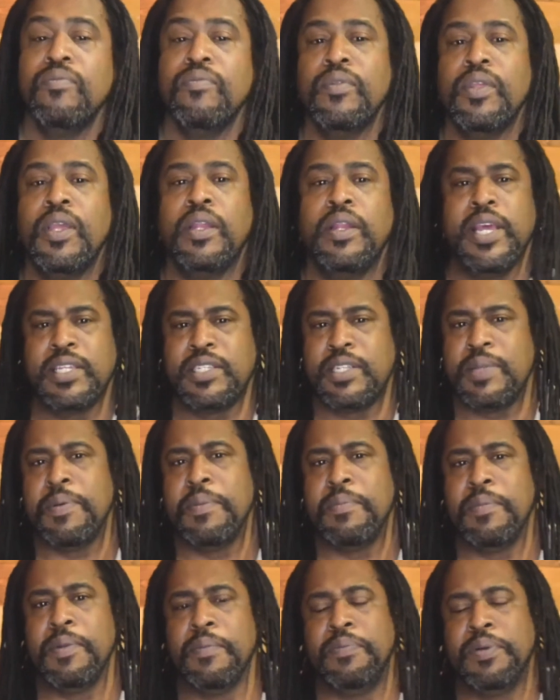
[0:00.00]
Next up, I'm
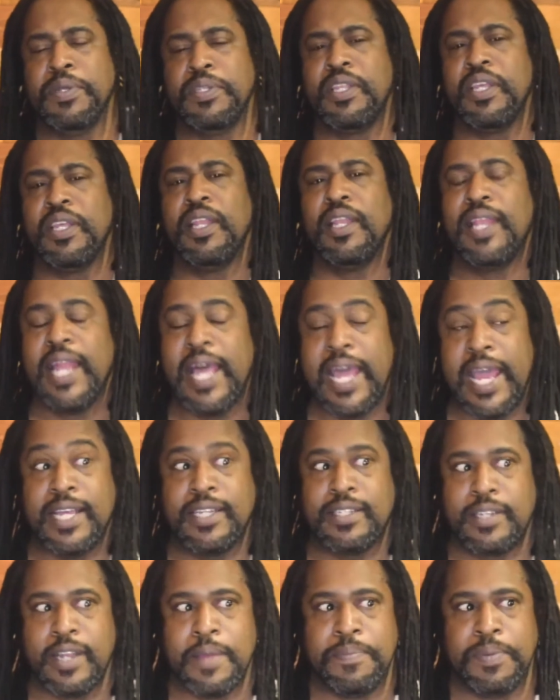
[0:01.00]
going to put the
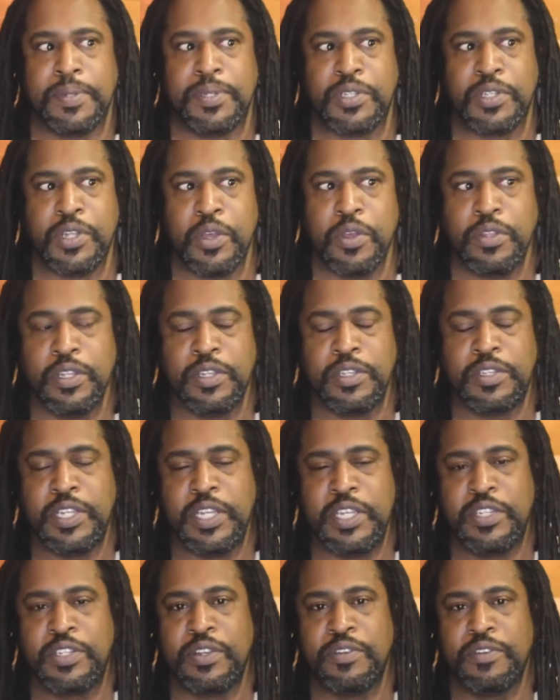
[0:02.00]
last episode, the
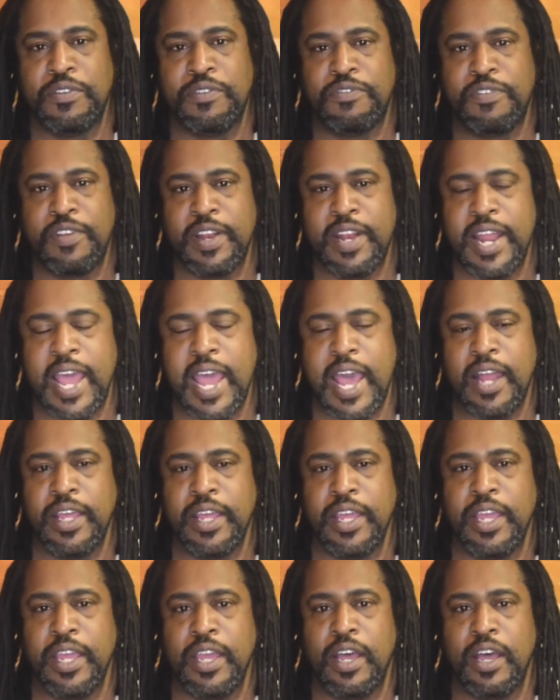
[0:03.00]
season
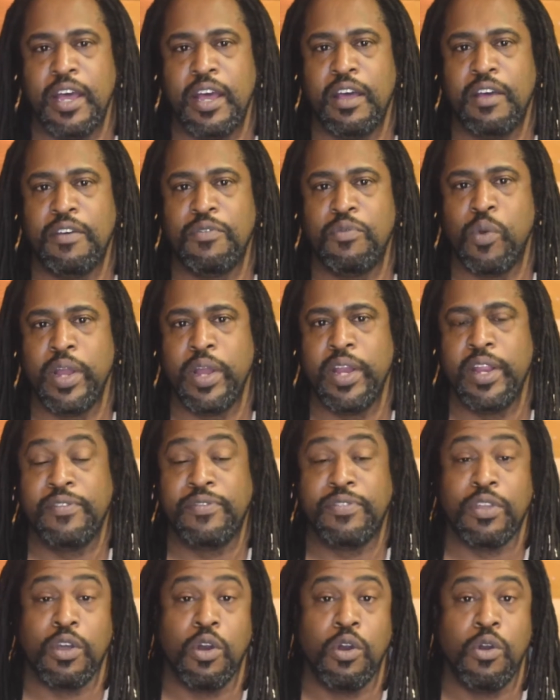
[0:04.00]
finale of What
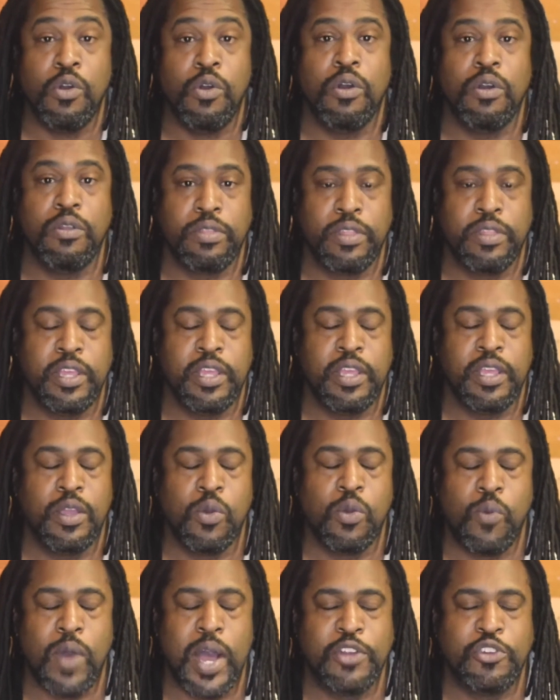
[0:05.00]
If the
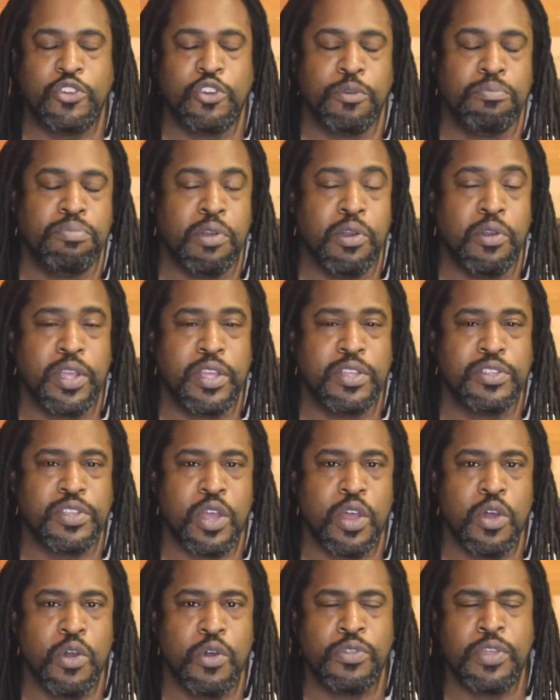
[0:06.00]
Watcher Broke His
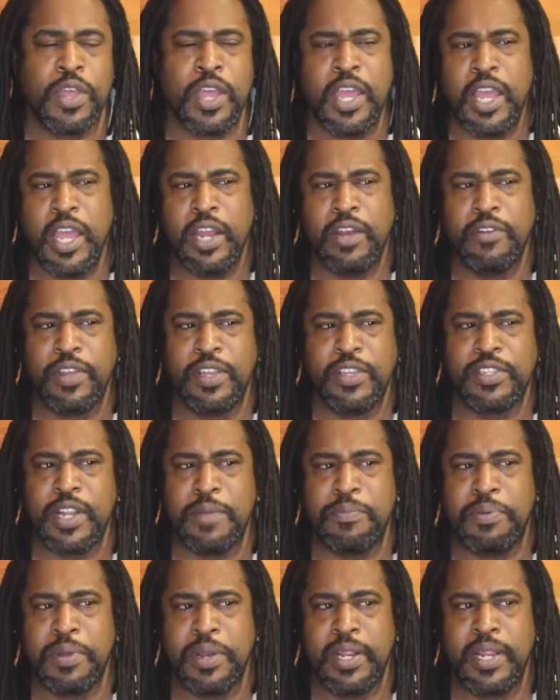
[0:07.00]
Oath. And the reason I'm
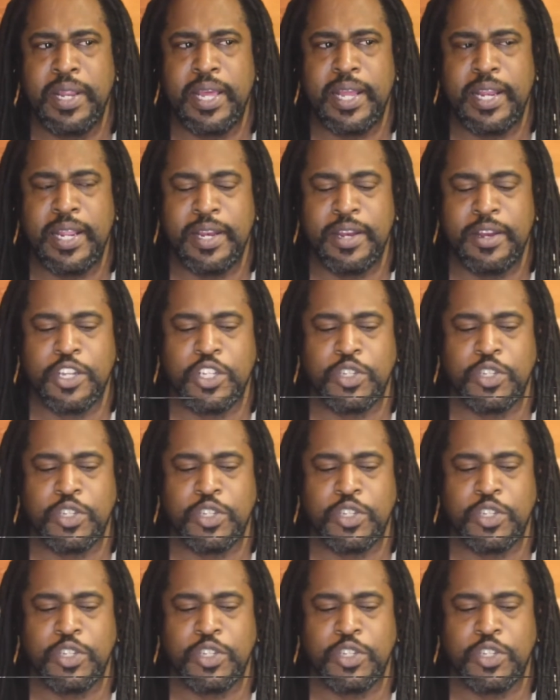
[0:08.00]
putting that in there is